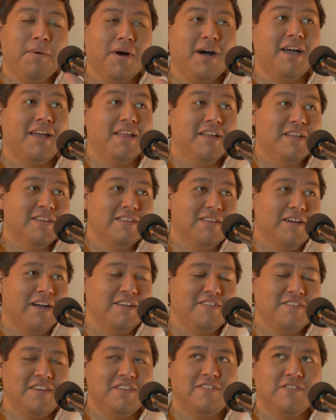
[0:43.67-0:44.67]
but
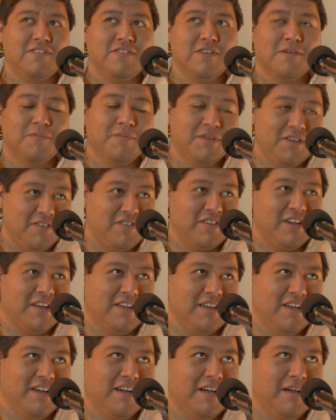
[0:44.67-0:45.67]
I say but you
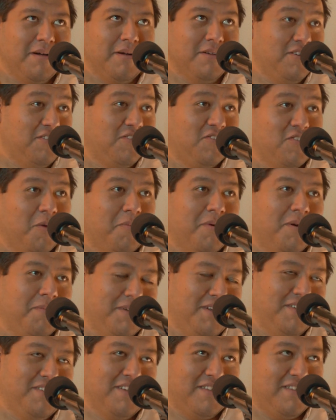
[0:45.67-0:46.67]
said you're sober,
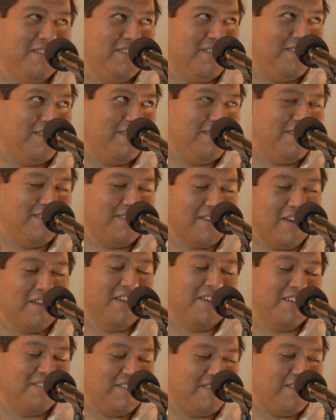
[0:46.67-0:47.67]
but you said
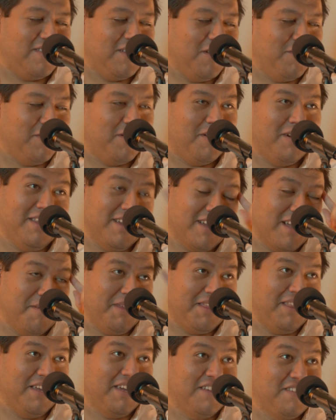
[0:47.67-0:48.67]
sounded like you said silver, and they got
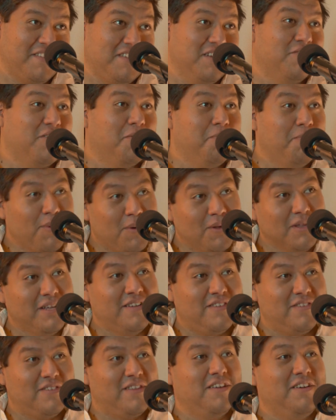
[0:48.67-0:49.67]
me thinking of silver
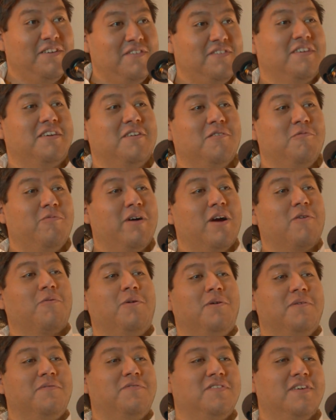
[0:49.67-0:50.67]
bullets that you used to kill
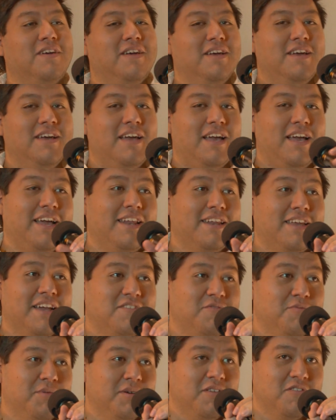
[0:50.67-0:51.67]
werewolves. And
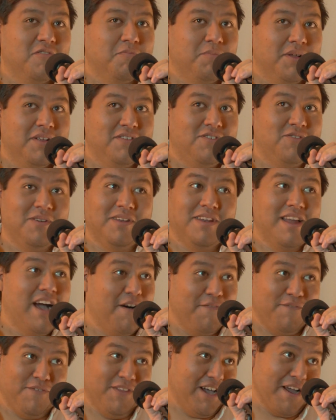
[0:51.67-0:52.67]
guess what? Those bullets do
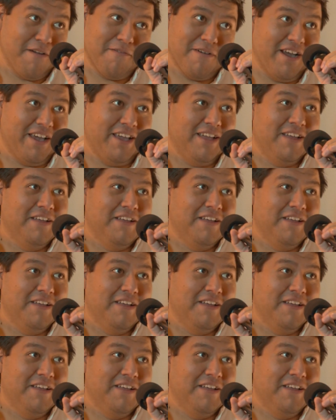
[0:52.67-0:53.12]
not fly right.